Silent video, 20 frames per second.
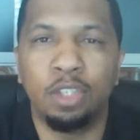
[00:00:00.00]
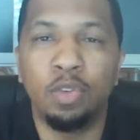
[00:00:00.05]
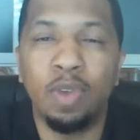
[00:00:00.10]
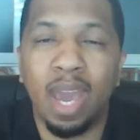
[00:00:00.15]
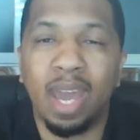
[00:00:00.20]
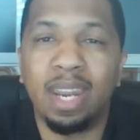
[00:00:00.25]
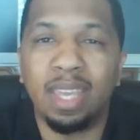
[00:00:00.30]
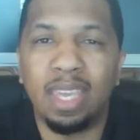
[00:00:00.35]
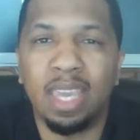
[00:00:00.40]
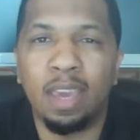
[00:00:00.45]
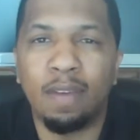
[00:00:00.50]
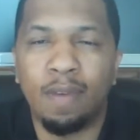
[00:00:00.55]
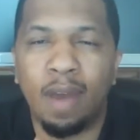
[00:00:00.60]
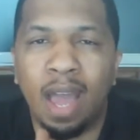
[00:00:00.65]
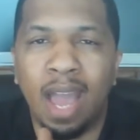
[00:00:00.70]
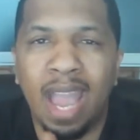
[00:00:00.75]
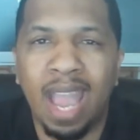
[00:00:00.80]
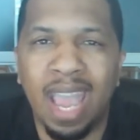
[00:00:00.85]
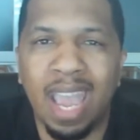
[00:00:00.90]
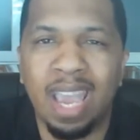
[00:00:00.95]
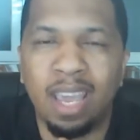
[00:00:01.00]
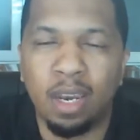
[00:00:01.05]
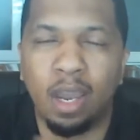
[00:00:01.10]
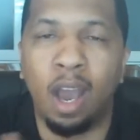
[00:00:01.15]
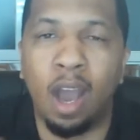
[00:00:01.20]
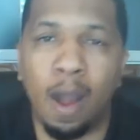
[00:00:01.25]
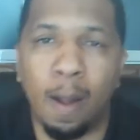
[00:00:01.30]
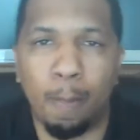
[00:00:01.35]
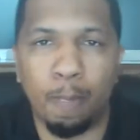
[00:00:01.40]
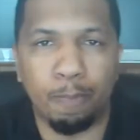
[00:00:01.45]
You got to give a hand
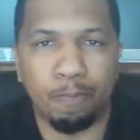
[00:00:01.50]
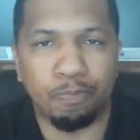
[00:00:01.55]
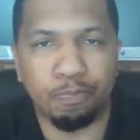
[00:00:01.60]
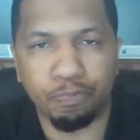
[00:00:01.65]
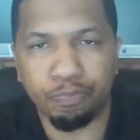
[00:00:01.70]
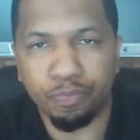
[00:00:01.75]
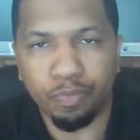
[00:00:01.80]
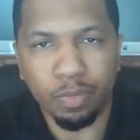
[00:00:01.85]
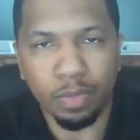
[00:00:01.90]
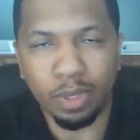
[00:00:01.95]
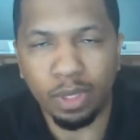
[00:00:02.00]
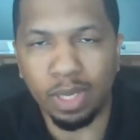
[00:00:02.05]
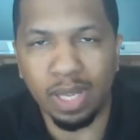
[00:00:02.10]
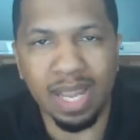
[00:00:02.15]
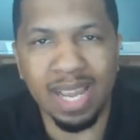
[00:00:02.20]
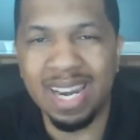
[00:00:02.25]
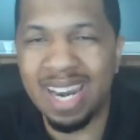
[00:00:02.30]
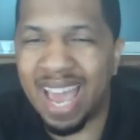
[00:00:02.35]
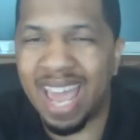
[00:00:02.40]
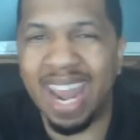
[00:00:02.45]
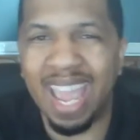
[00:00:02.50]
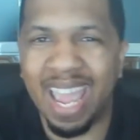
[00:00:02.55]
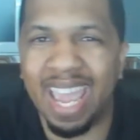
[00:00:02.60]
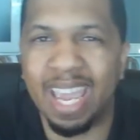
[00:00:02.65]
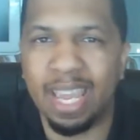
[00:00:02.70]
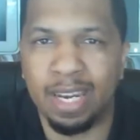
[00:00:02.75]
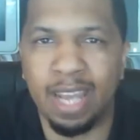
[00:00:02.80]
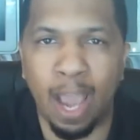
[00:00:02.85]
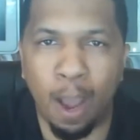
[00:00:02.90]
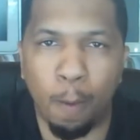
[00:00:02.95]
up and not a
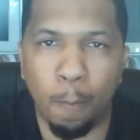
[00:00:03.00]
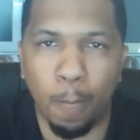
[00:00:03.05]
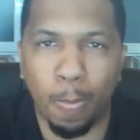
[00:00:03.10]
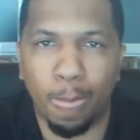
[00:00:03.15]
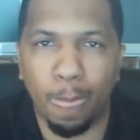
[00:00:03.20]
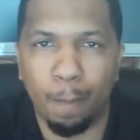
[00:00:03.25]
hand out.